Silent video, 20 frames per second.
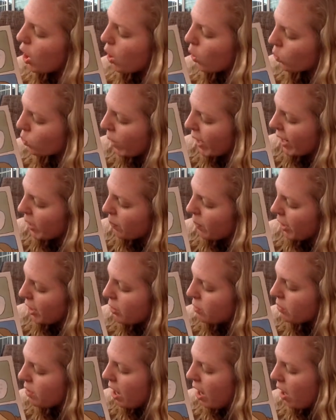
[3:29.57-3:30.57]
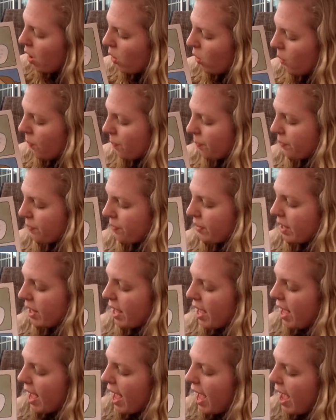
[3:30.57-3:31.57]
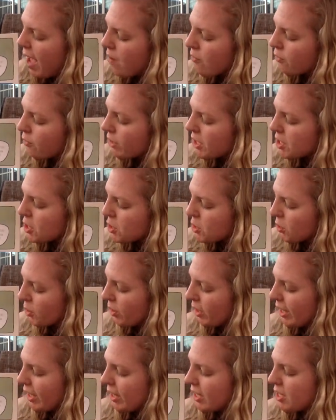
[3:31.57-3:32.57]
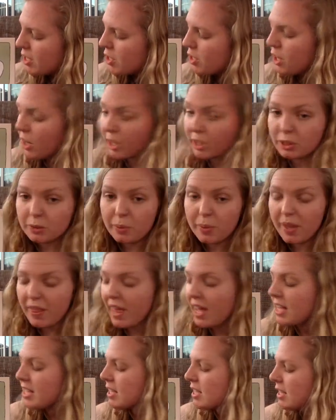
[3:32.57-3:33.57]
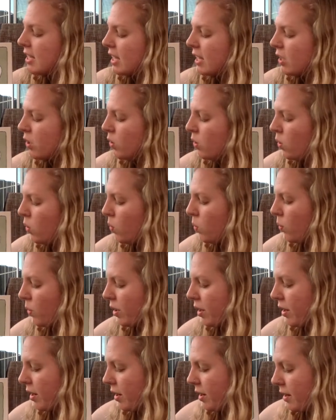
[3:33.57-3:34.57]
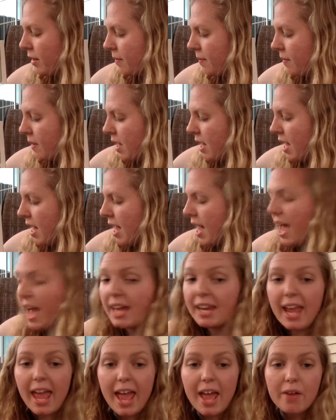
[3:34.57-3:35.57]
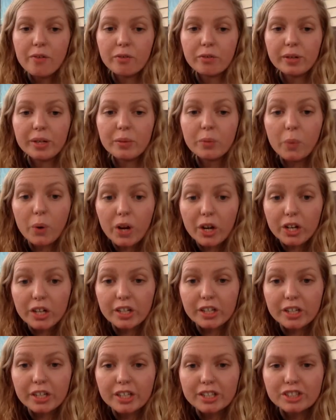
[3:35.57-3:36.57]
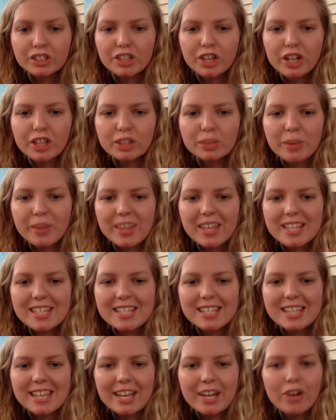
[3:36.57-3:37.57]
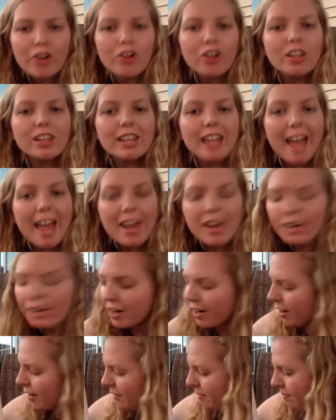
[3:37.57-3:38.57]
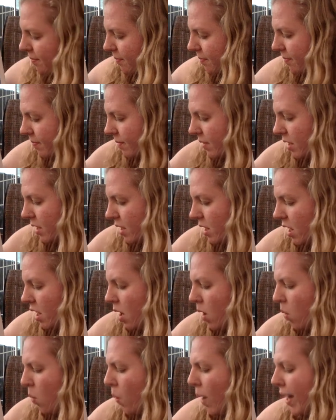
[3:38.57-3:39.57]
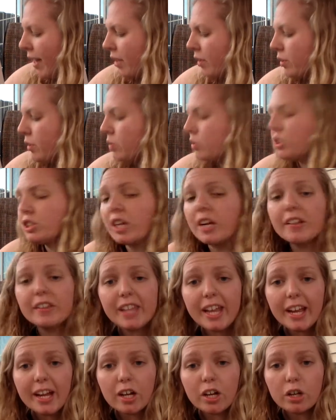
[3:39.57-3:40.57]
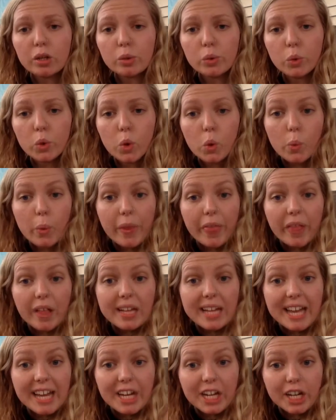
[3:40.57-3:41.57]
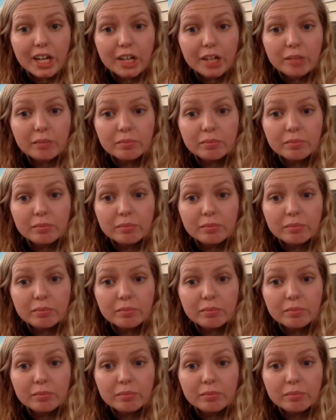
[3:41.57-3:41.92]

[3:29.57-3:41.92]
Write what you know. Every story starts with a single word, and every word starts with a single letter. Why don't you start there with a letter?